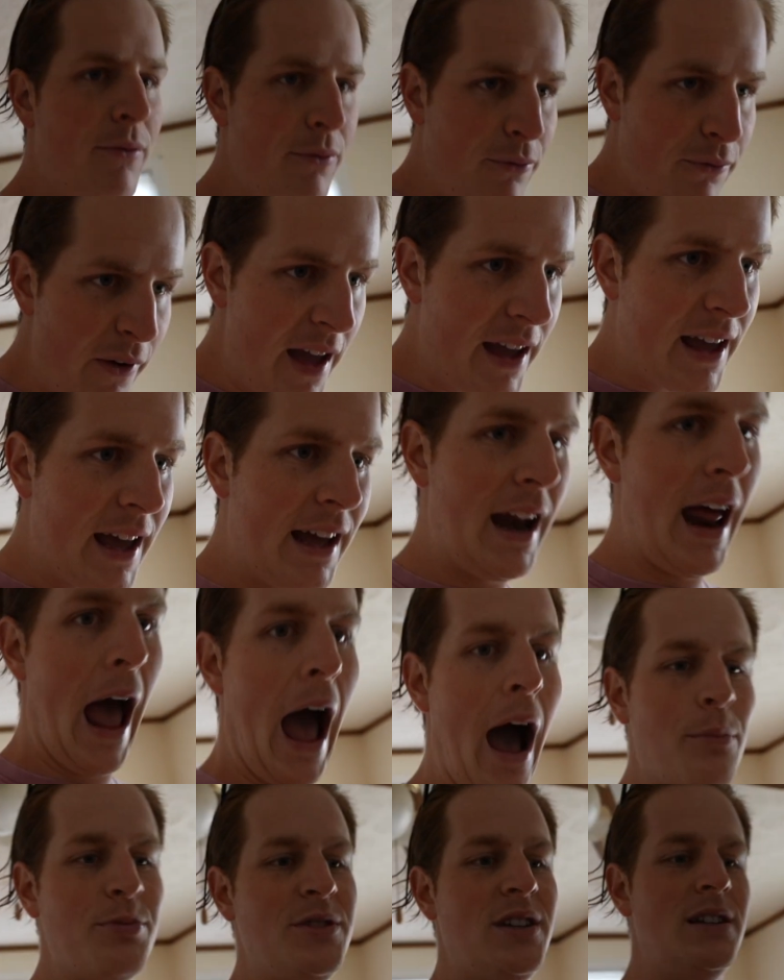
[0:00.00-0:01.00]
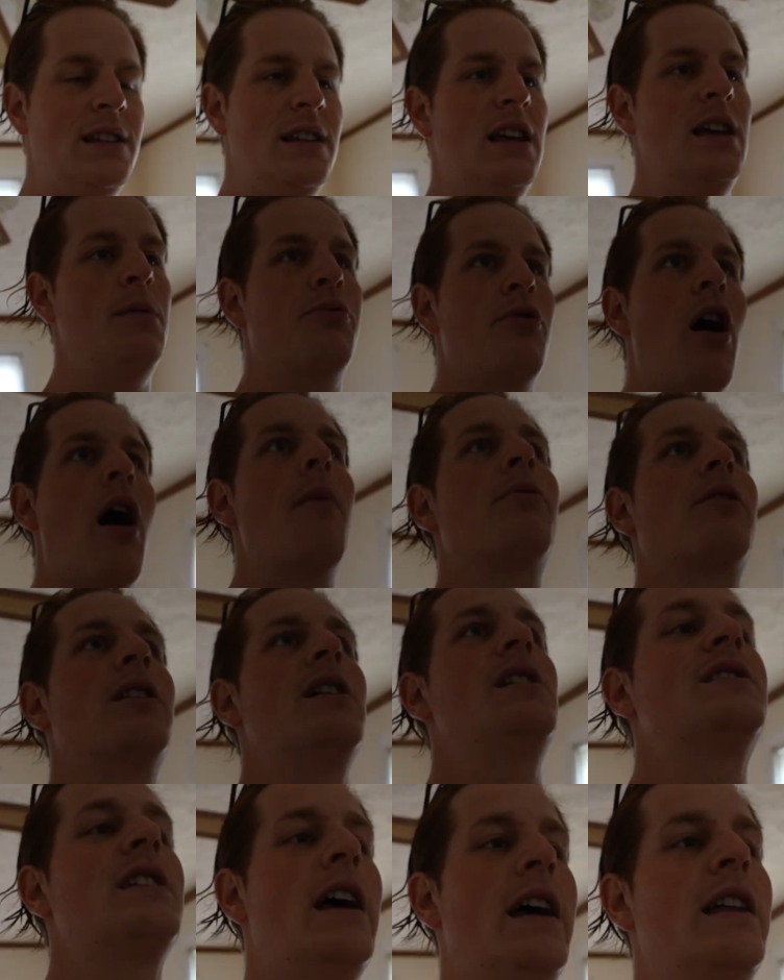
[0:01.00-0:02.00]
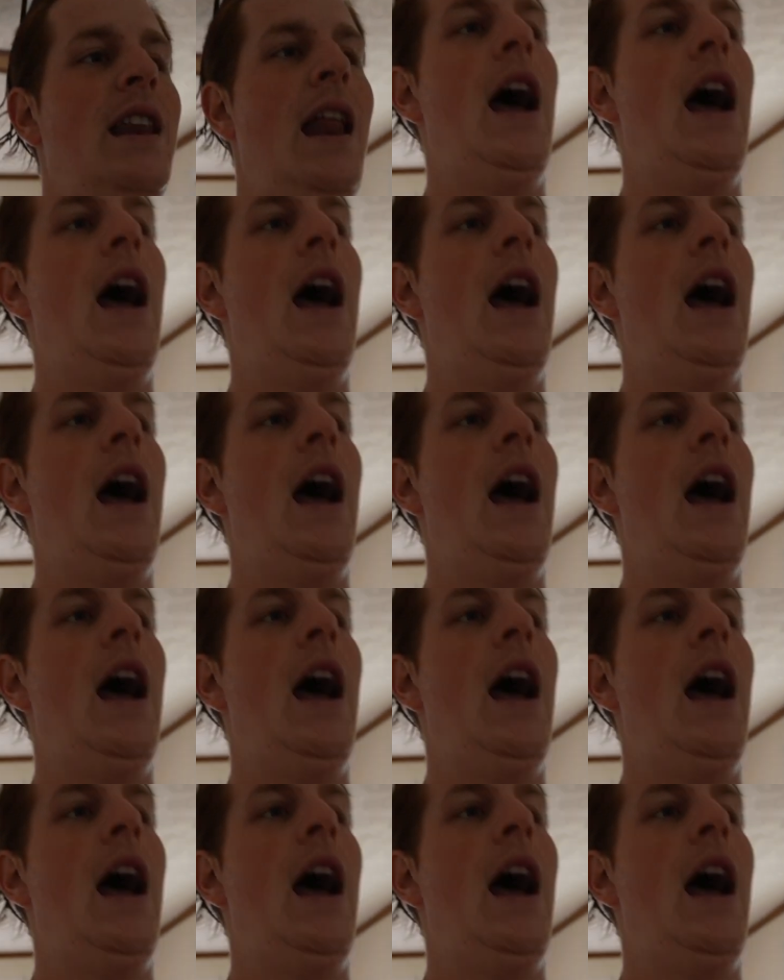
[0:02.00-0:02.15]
vacant absentee properties in